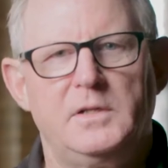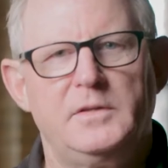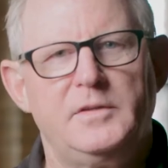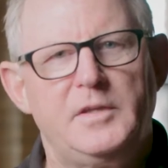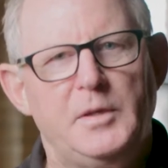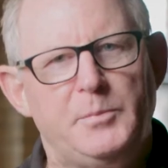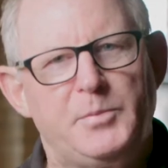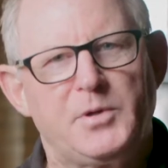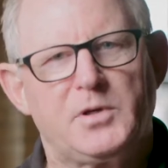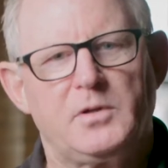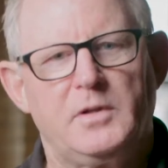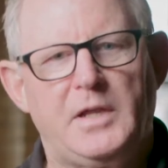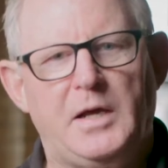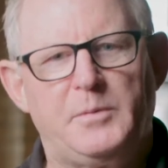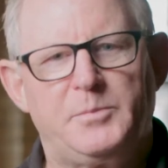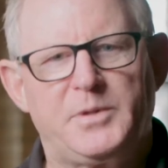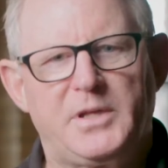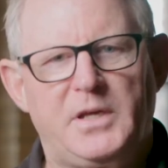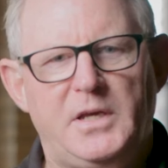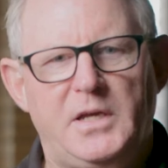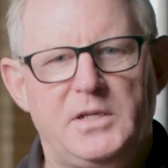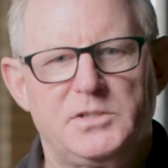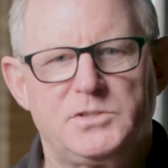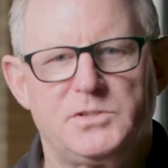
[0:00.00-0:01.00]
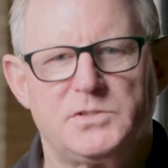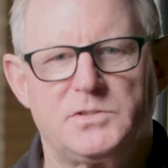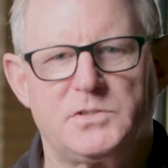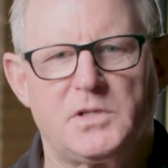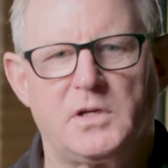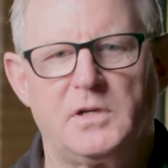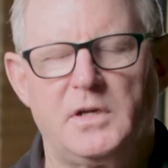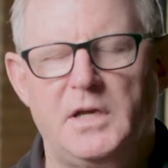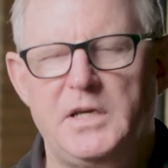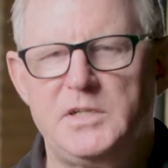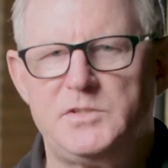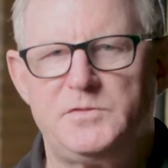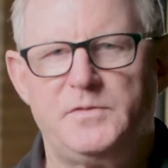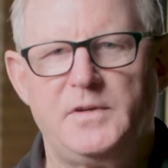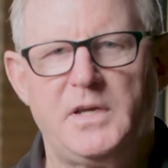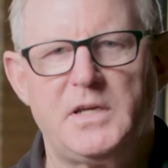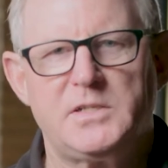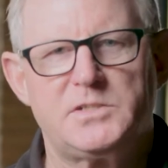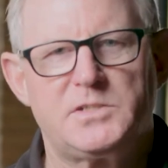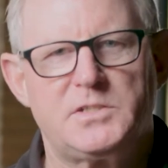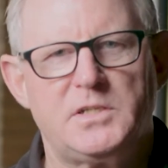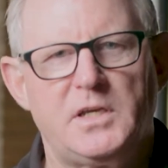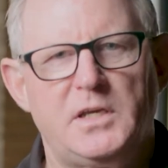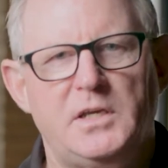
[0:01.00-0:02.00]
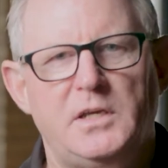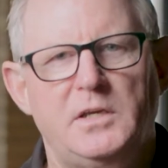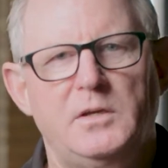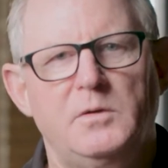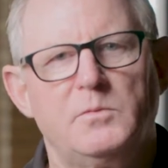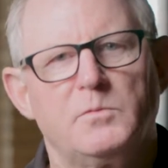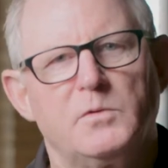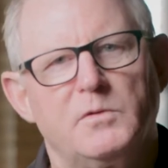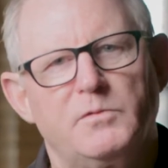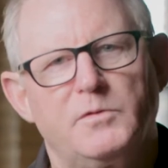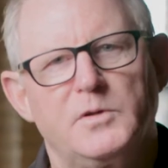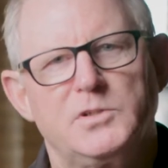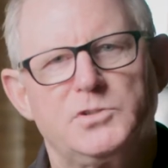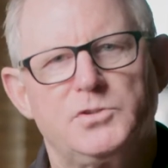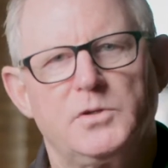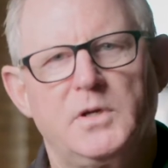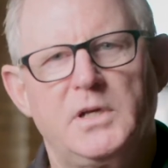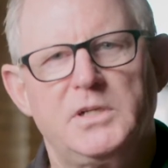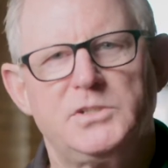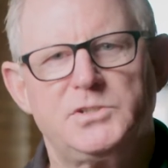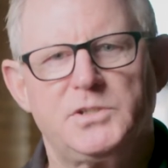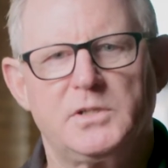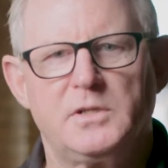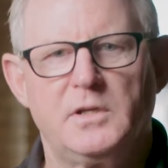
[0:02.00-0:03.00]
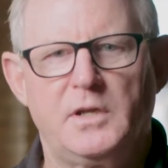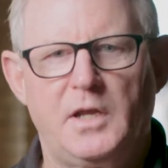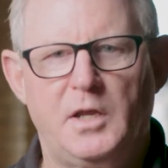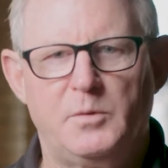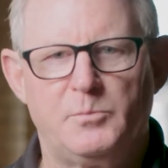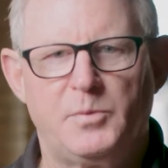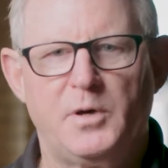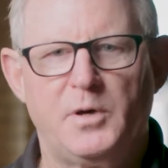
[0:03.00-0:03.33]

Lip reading: Typical applications are HVAC, refrigeration, and